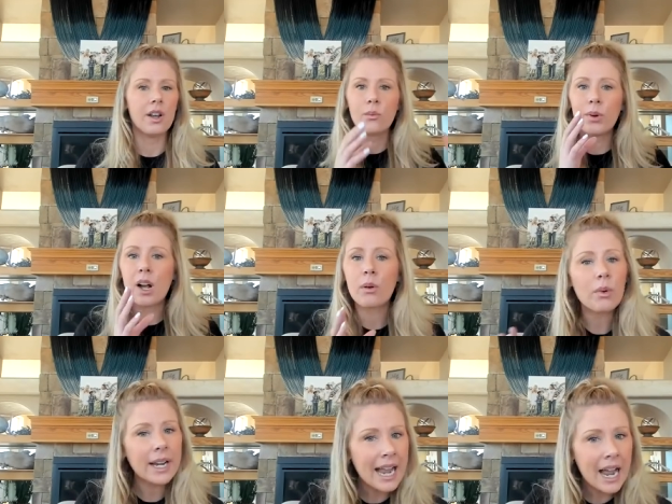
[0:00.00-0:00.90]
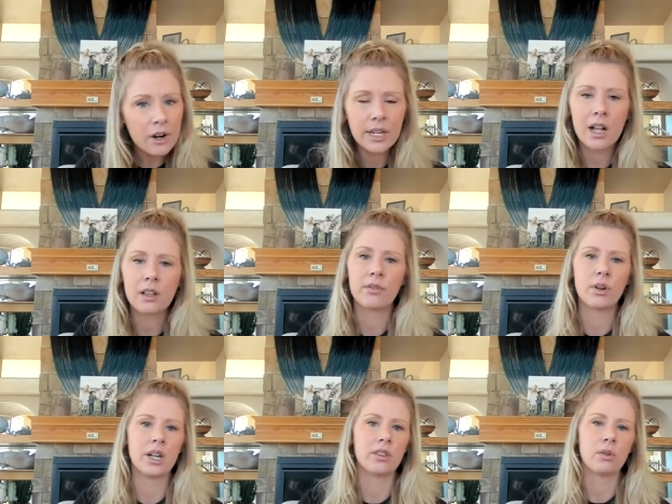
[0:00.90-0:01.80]
we got right out of
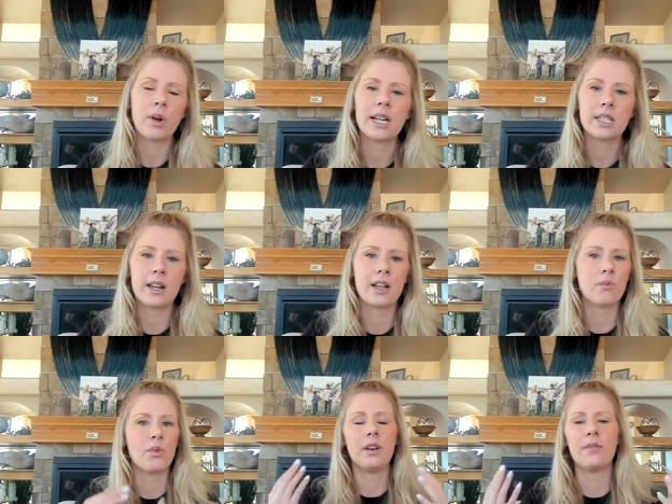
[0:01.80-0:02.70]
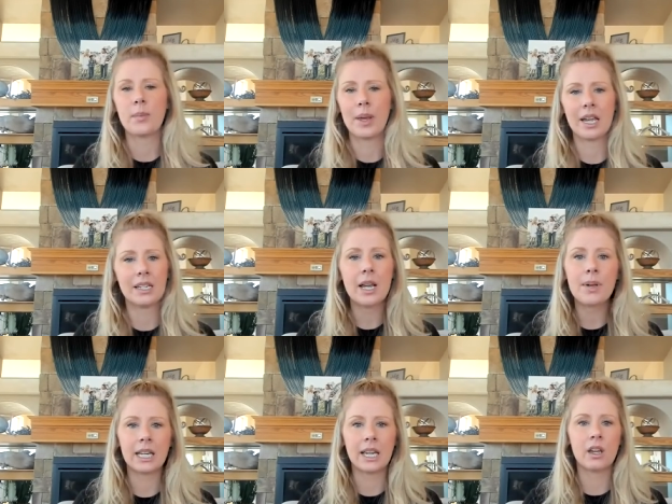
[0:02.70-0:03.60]
California at the right time when the
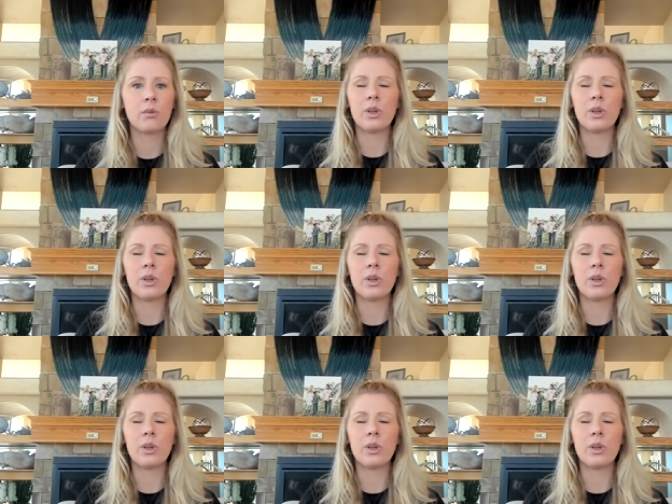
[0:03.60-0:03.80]
pandemic hit.